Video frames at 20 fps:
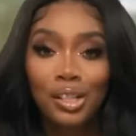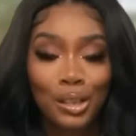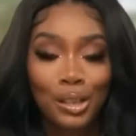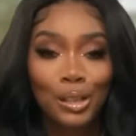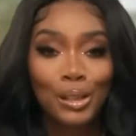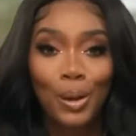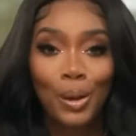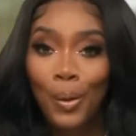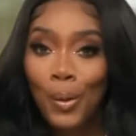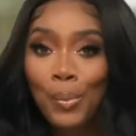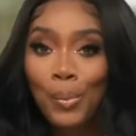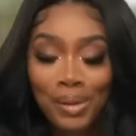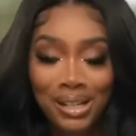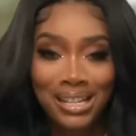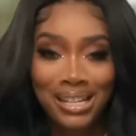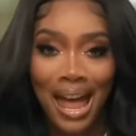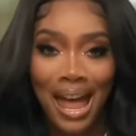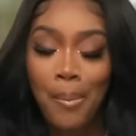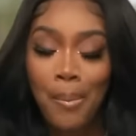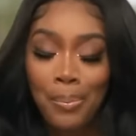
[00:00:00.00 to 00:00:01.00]
exposed it
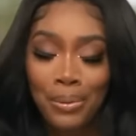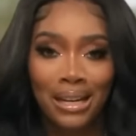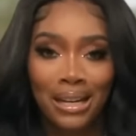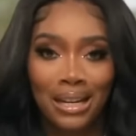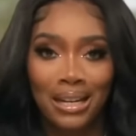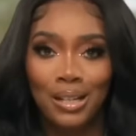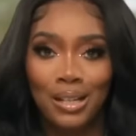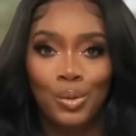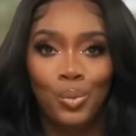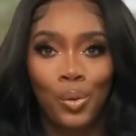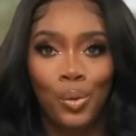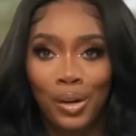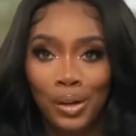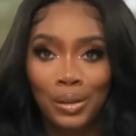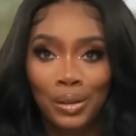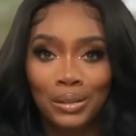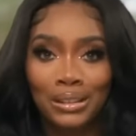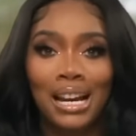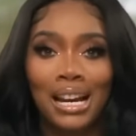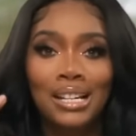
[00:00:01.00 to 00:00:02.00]
all? His
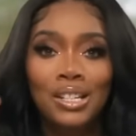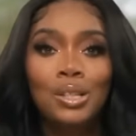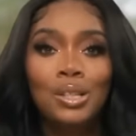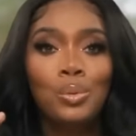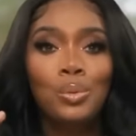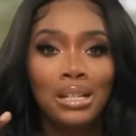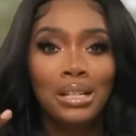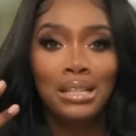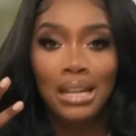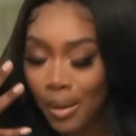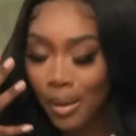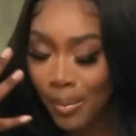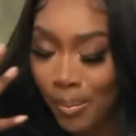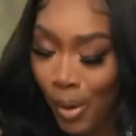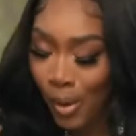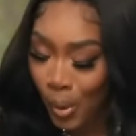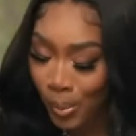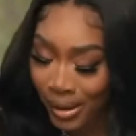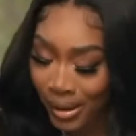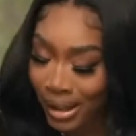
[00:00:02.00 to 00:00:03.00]
own mother.
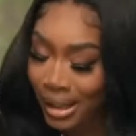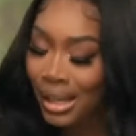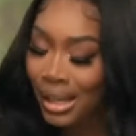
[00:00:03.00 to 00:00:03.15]
Now,